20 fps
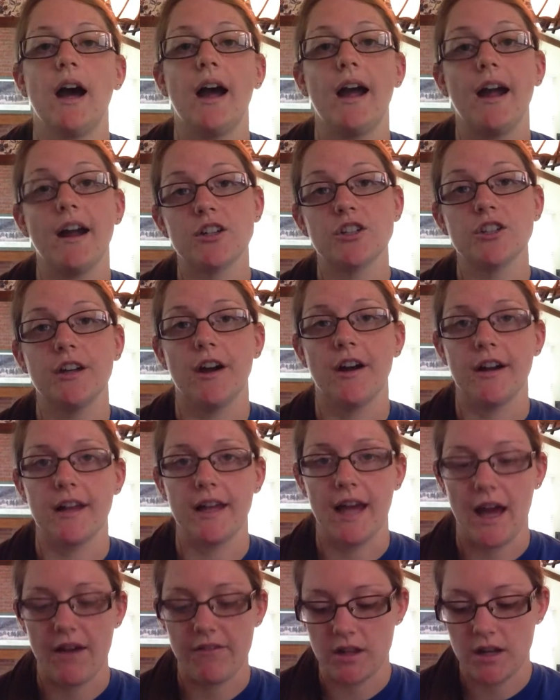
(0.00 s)
I actually already
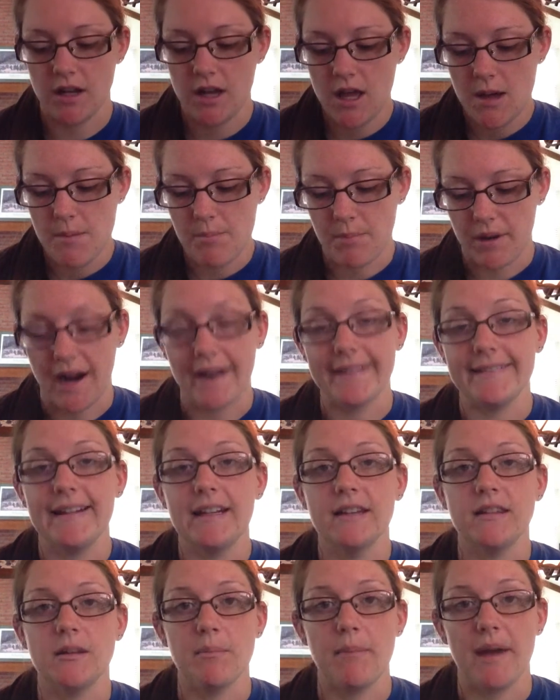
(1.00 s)
have it, but I
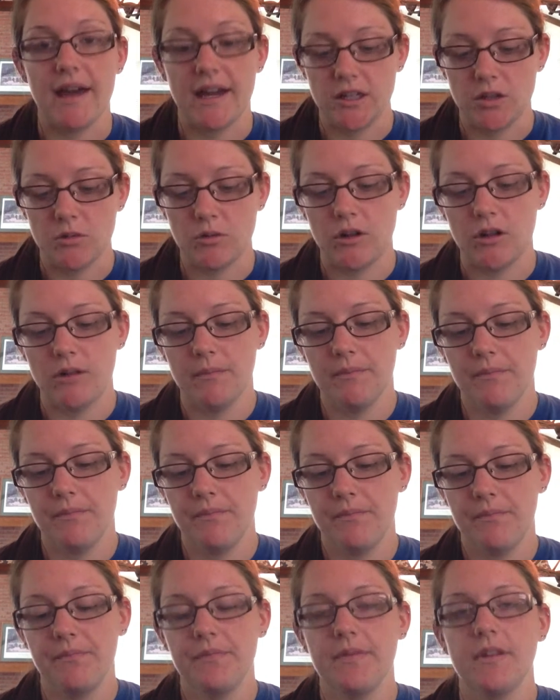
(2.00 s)
needed the manual.
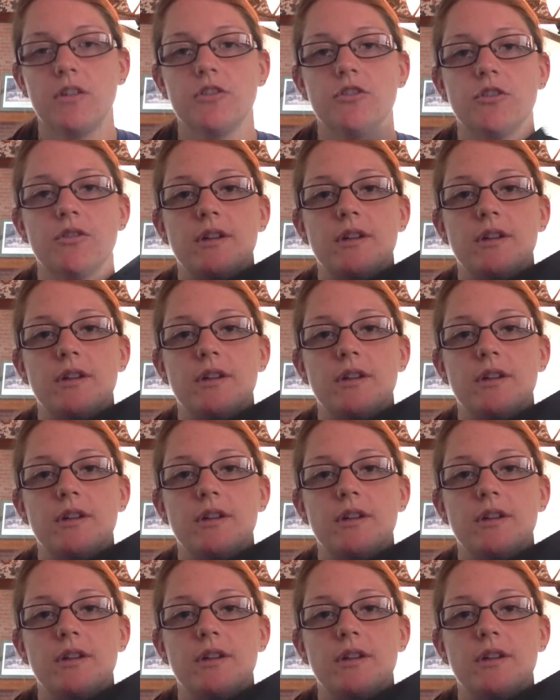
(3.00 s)
So